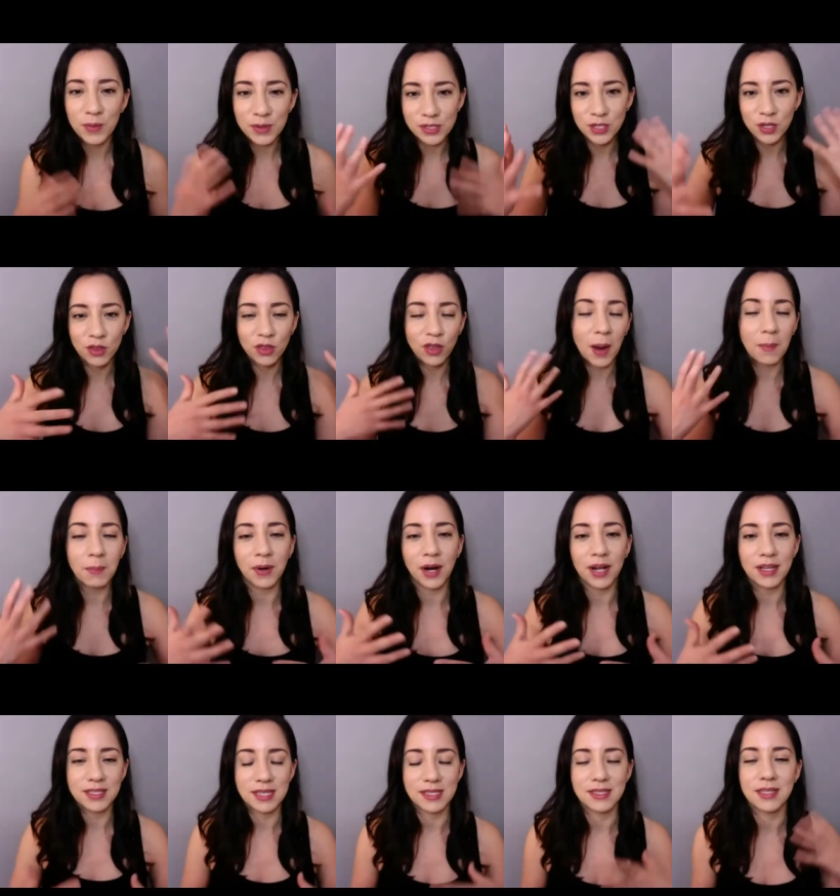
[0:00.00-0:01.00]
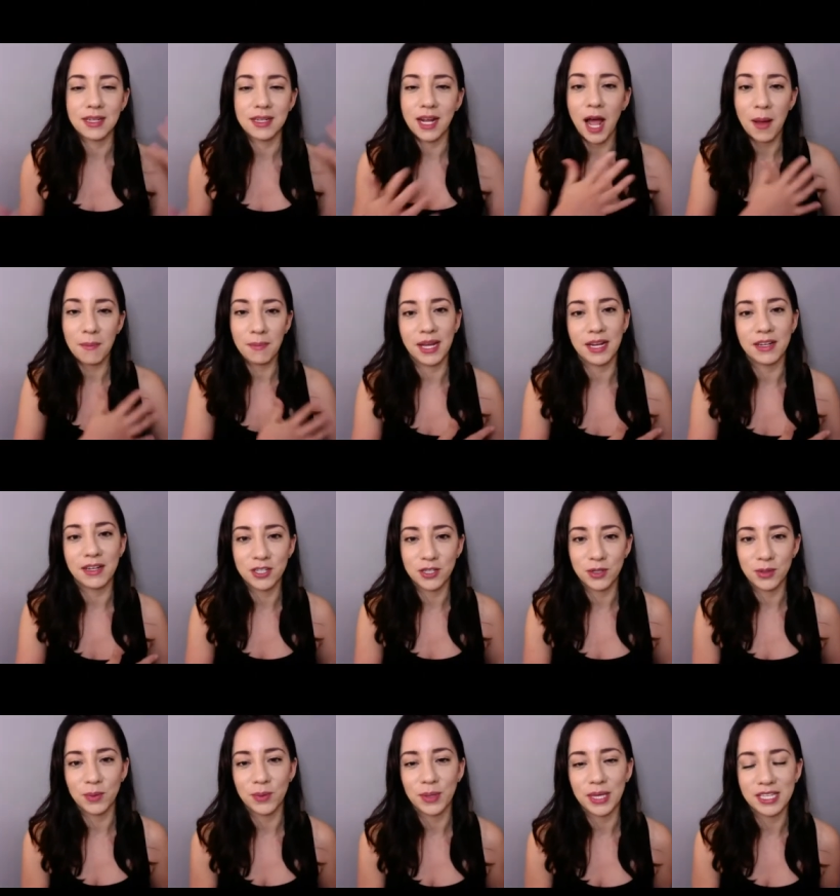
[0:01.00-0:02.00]
was your thought process in coming
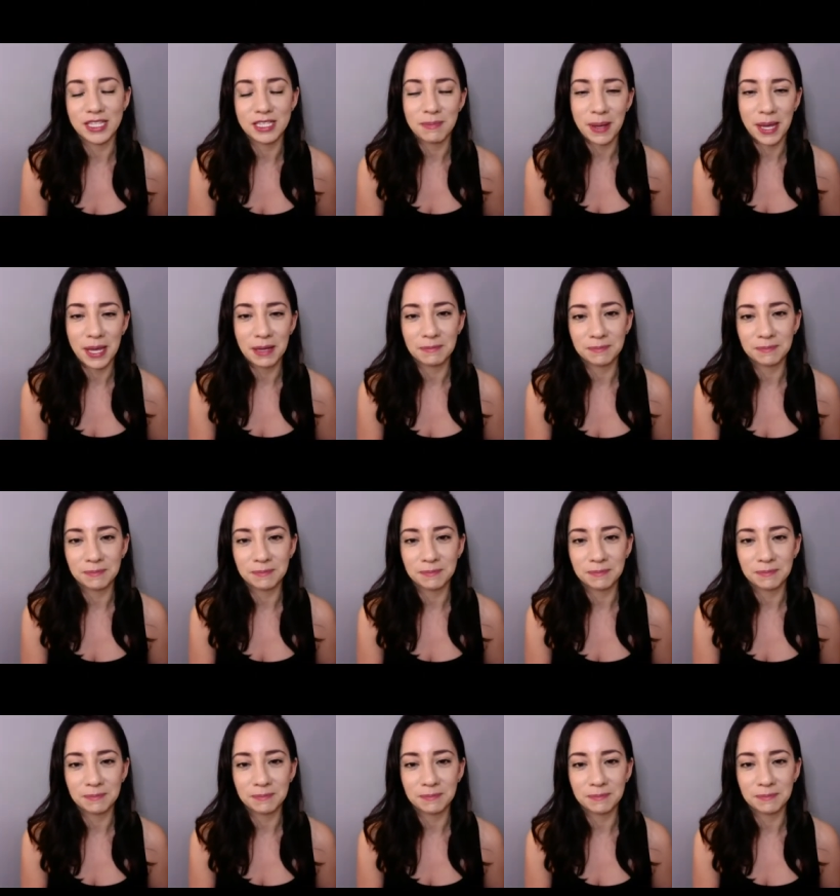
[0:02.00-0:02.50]
to East Bay? I